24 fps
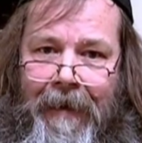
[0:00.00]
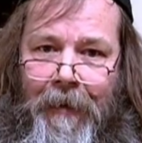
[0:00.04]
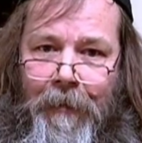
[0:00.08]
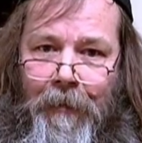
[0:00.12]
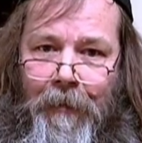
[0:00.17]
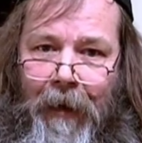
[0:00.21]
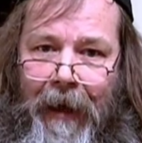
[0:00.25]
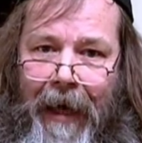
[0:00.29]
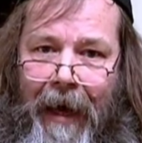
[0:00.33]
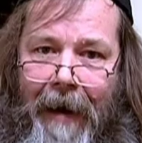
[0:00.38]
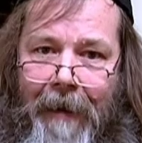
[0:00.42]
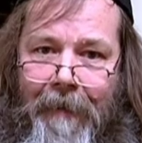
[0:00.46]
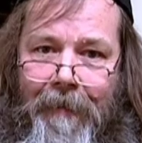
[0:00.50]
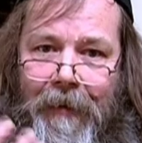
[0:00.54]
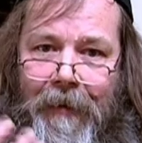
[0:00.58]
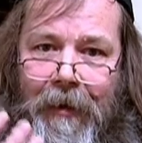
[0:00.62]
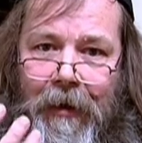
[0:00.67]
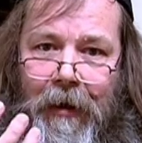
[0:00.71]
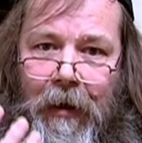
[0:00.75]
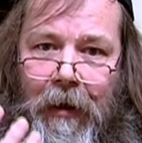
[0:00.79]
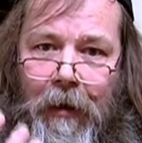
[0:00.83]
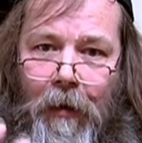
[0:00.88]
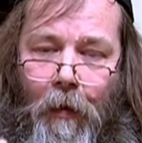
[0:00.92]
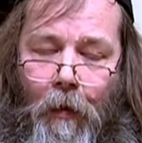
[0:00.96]
but I'm
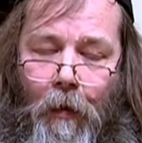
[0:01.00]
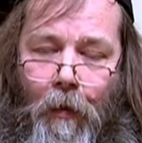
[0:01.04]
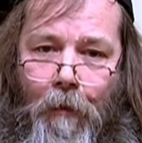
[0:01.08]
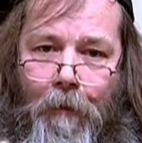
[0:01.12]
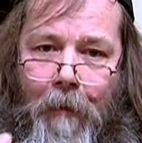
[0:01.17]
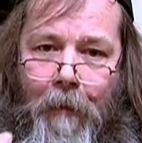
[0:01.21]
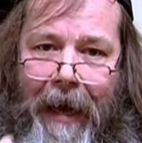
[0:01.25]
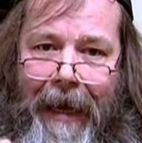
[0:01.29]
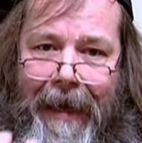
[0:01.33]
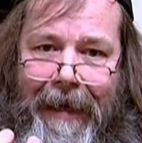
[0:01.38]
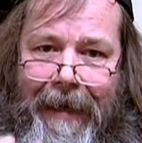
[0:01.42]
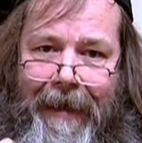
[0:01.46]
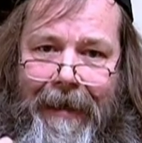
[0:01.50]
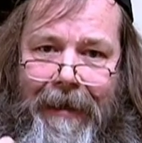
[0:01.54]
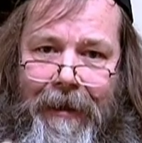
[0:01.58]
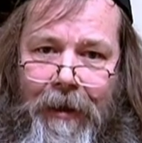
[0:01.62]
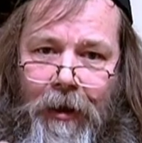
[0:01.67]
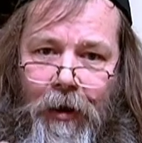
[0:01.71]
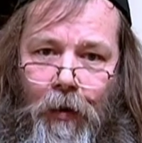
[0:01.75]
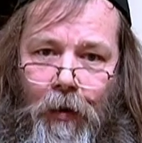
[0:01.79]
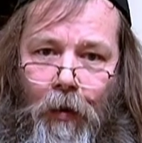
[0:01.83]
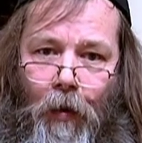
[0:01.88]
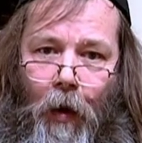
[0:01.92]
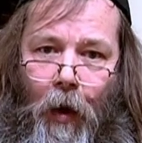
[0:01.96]
making
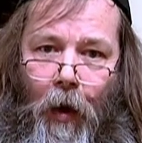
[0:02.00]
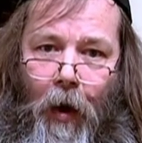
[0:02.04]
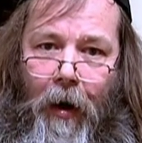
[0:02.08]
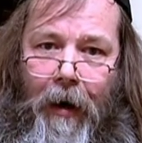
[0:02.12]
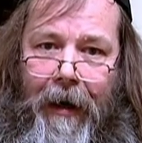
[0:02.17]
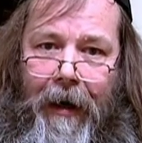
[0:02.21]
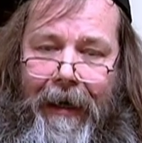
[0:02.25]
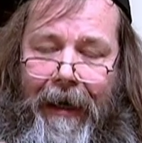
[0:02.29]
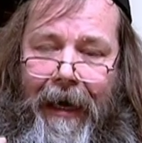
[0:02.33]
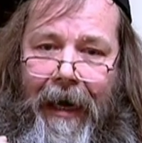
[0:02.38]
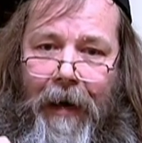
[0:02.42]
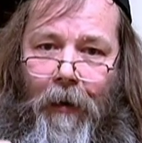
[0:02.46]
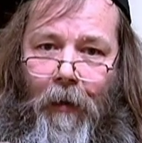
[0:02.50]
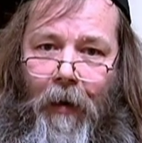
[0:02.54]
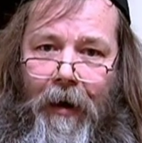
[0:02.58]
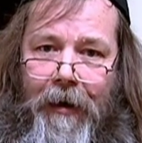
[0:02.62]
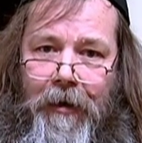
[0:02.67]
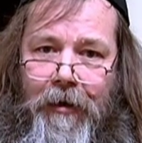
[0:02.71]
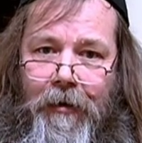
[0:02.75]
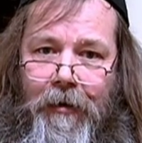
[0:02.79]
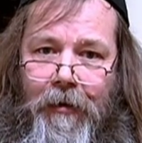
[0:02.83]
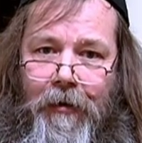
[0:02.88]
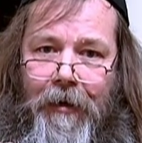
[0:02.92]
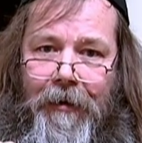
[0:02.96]
you work. I
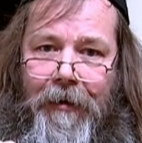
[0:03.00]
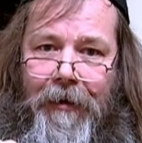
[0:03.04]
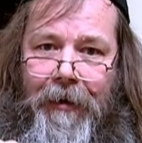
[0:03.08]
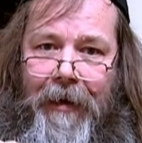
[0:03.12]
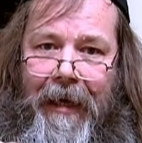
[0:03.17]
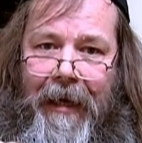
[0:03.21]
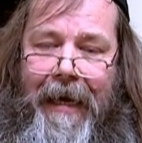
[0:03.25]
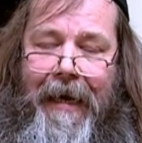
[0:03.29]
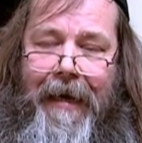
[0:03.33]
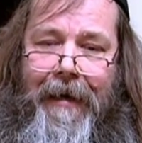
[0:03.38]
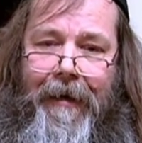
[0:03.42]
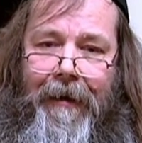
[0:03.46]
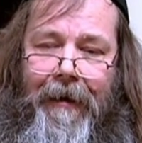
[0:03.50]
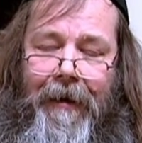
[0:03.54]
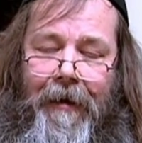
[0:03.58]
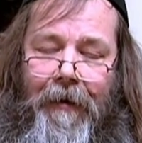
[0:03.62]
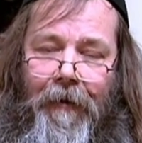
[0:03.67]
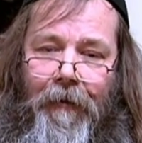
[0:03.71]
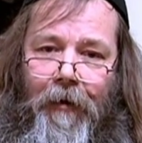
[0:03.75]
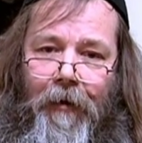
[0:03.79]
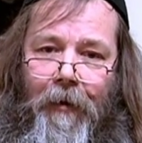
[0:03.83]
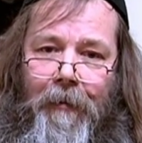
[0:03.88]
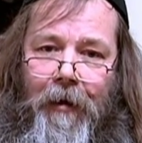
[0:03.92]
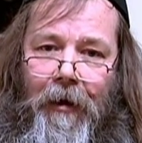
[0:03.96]
want you to think
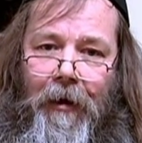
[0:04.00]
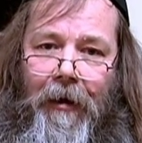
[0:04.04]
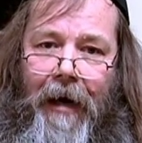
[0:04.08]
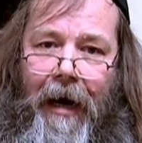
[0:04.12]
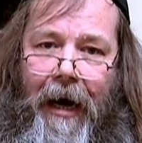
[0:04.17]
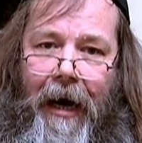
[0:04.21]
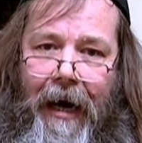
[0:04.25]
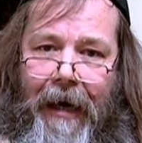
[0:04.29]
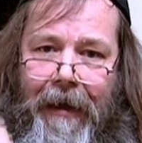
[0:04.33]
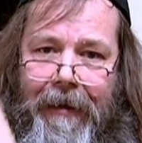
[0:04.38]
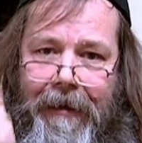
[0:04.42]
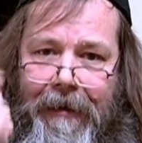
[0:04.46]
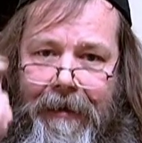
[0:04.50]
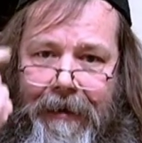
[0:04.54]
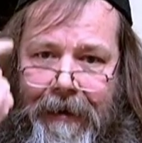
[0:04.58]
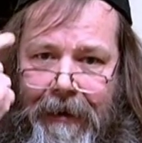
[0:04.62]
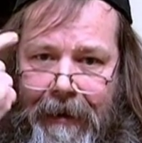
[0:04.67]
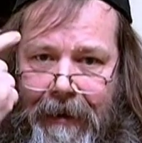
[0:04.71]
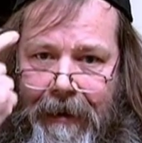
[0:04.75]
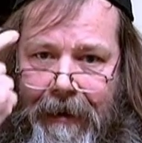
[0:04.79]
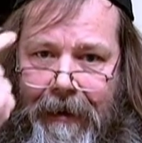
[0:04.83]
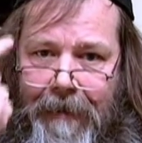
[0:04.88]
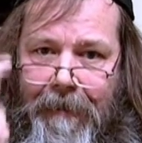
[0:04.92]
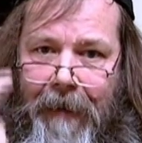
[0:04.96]
from your heart,
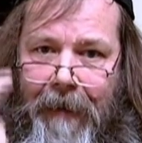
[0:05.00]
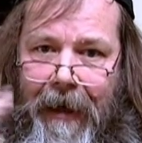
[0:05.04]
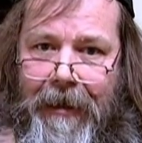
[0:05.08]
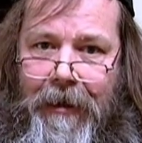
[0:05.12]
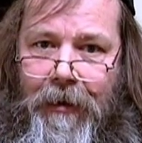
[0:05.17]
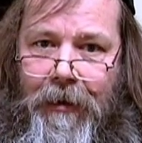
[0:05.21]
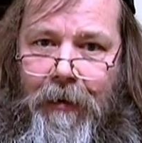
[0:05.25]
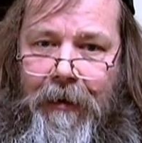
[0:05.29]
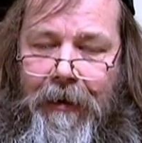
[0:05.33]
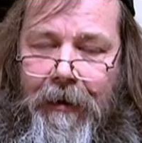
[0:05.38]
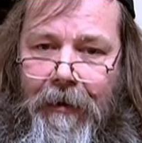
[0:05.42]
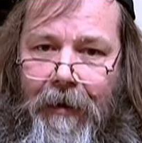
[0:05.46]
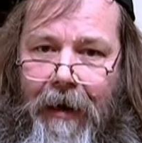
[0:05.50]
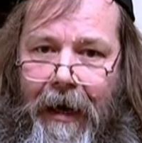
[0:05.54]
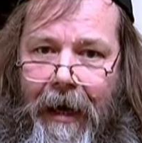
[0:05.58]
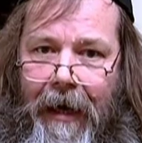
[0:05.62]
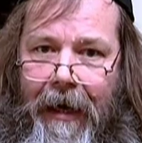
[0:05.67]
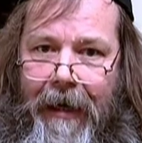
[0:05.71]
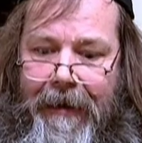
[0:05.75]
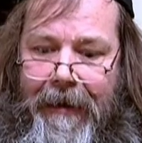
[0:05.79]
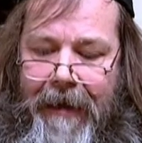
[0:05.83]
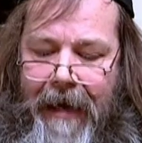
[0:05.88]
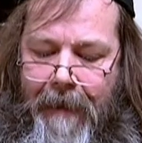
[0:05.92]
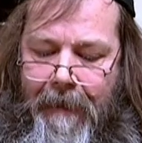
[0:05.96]
mixed with your
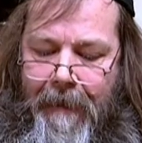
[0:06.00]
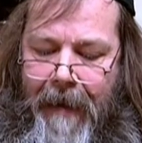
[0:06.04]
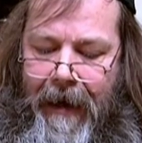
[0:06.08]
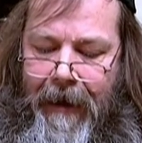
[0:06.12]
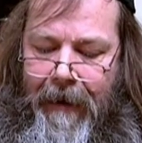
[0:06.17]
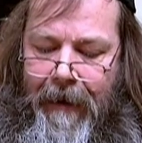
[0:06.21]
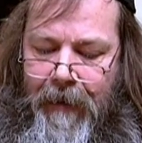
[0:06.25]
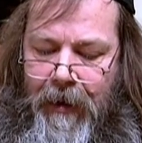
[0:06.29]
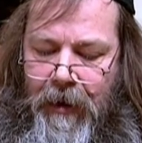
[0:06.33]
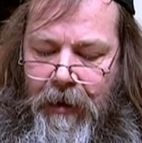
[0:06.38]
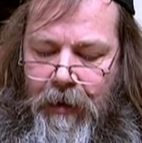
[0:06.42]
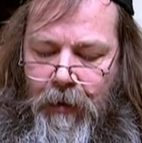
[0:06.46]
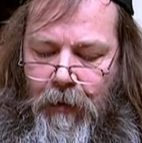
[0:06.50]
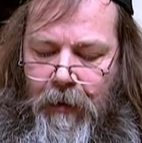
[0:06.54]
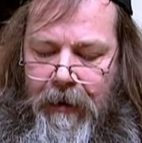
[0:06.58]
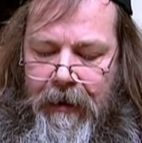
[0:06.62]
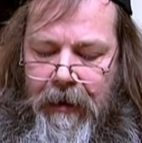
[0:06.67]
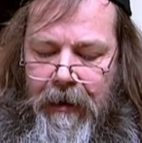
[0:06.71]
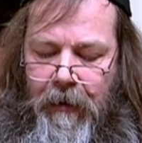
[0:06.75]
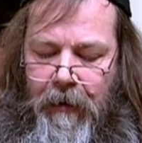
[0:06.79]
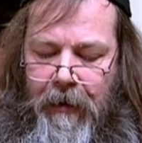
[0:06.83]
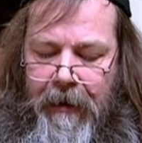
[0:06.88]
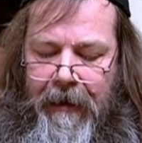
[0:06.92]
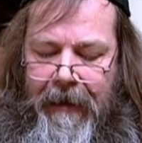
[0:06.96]
academic, because we're
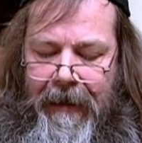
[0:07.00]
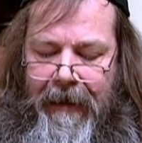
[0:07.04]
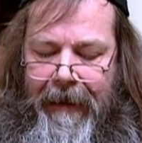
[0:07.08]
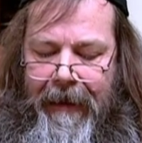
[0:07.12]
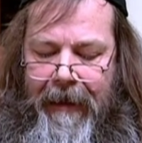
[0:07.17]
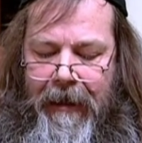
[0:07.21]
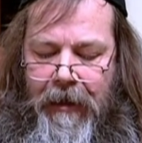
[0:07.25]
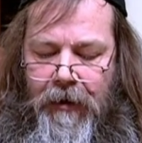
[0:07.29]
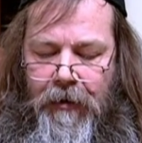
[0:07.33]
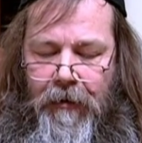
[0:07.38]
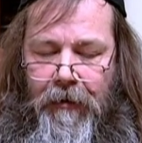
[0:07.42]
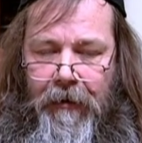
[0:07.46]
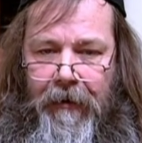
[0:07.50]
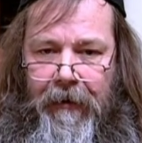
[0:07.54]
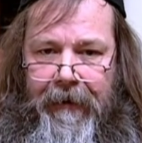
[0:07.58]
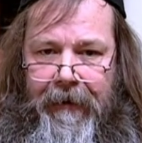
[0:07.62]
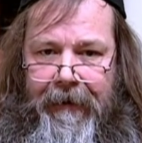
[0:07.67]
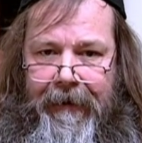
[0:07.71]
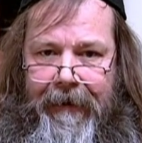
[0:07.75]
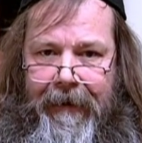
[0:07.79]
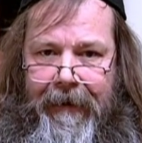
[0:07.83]
doing literal,